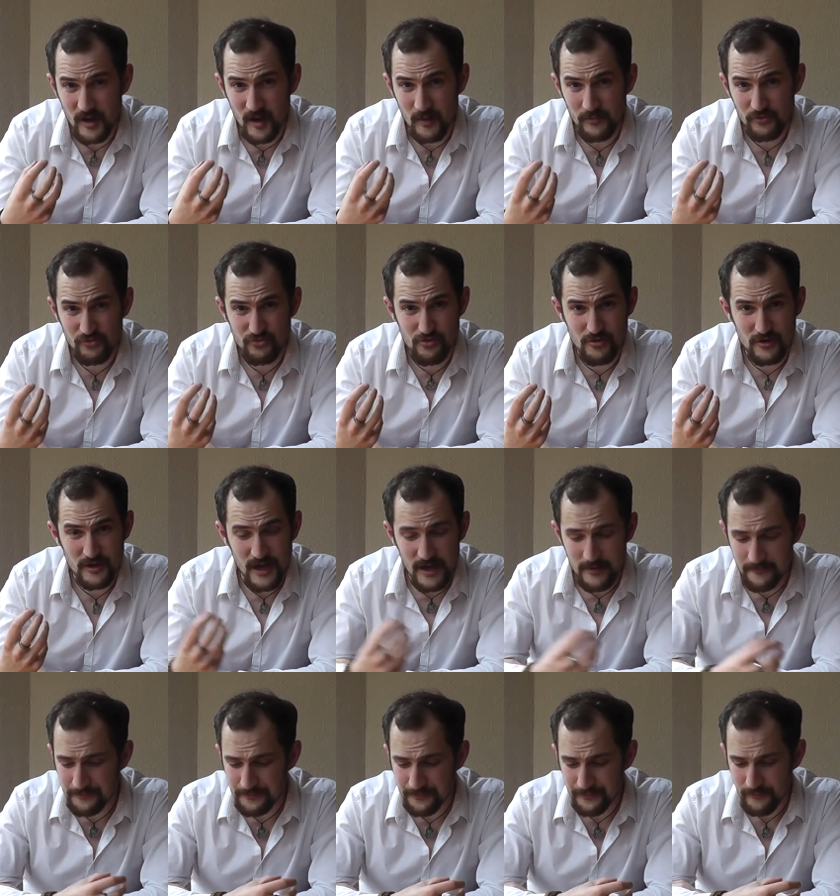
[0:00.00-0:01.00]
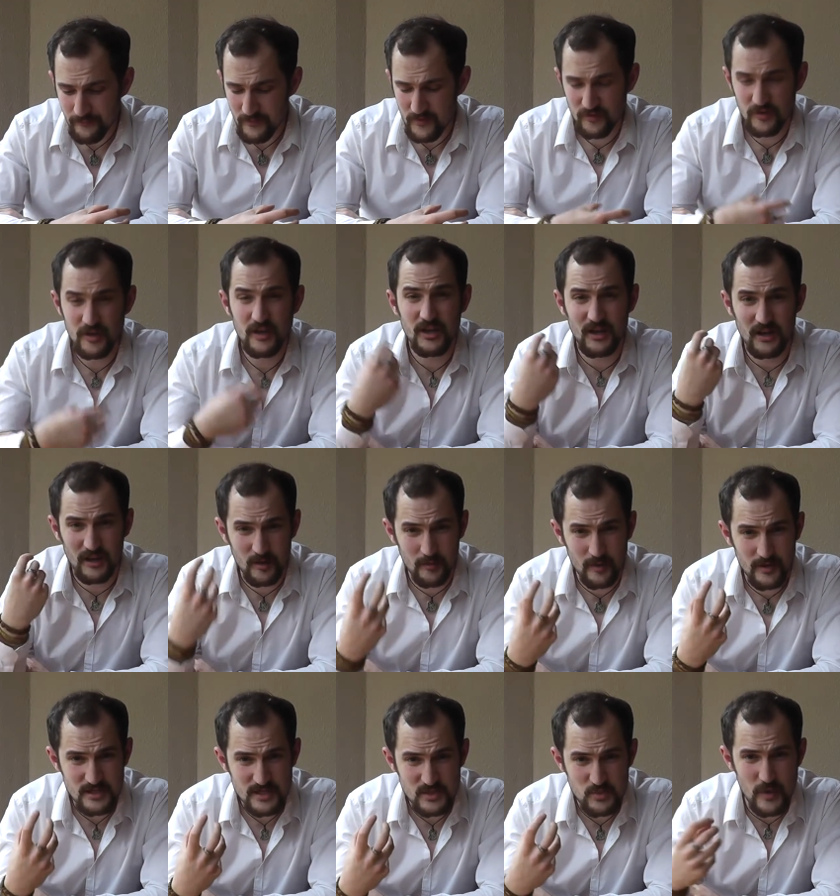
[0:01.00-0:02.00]
comes through again, so you get a little bit
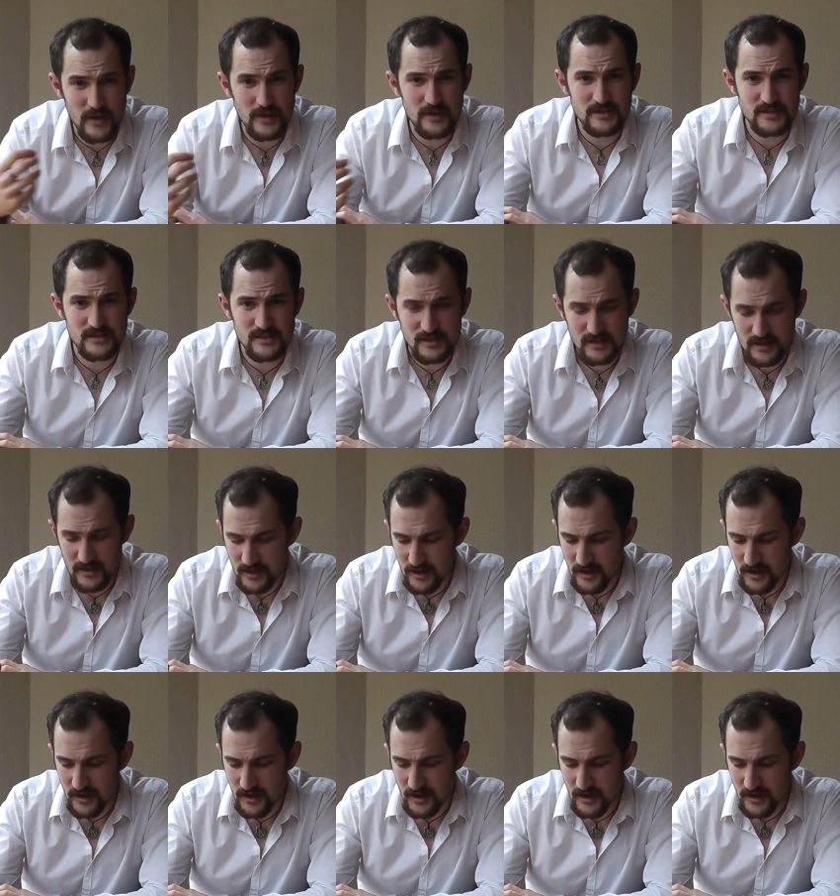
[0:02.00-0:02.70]
of sweetness.